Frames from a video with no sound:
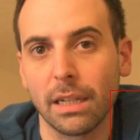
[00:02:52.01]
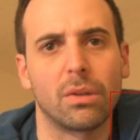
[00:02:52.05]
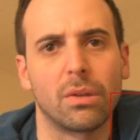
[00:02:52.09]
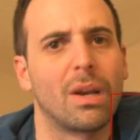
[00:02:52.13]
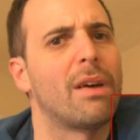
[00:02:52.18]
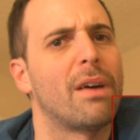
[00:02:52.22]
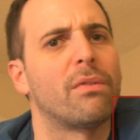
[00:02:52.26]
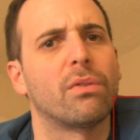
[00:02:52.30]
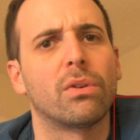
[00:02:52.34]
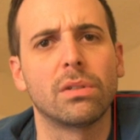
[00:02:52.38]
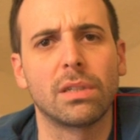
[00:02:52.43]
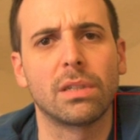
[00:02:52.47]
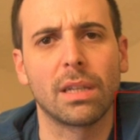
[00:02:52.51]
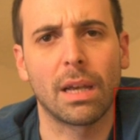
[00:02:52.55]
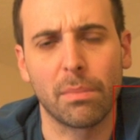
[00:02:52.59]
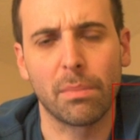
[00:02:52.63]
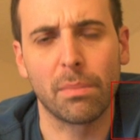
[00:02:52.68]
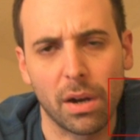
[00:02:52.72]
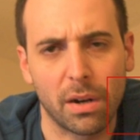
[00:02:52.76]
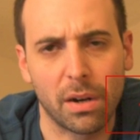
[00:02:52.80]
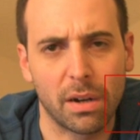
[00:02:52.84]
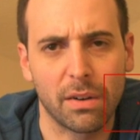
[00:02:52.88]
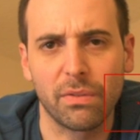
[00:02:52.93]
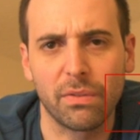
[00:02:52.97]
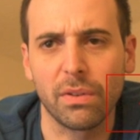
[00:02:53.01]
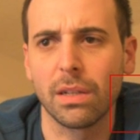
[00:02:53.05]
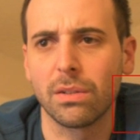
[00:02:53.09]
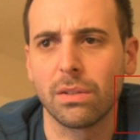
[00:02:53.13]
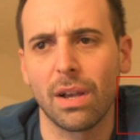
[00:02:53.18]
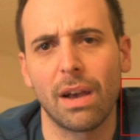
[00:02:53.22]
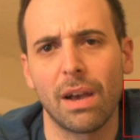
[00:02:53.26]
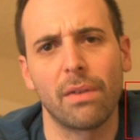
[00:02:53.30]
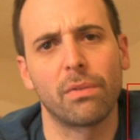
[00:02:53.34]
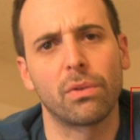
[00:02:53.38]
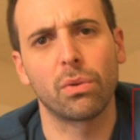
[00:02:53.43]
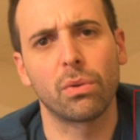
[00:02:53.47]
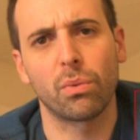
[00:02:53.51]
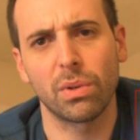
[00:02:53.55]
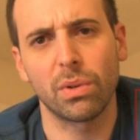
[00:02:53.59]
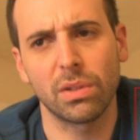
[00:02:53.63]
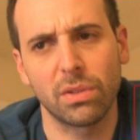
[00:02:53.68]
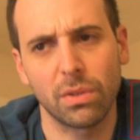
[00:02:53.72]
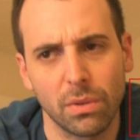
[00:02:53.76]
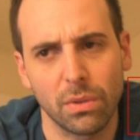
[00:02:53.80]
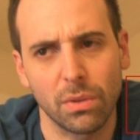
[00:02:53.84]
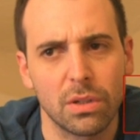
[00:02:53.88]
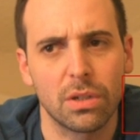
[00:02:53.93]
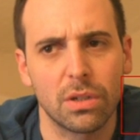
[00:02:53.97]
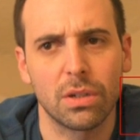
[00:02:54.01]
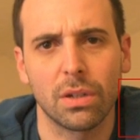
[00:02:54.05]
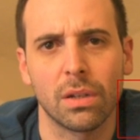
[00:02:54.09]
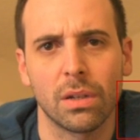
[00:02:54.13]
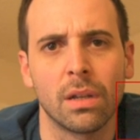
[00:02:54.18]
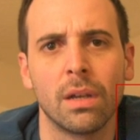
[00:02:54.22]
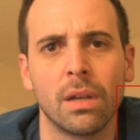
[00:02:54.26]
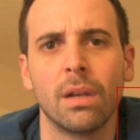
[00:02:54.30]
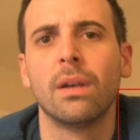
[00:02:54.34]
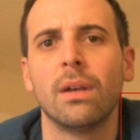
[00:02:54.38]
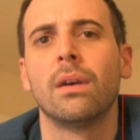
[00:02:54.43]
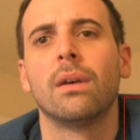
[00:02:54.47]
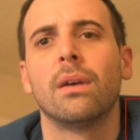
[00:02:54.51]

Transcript: to have good typography, to have good resolution.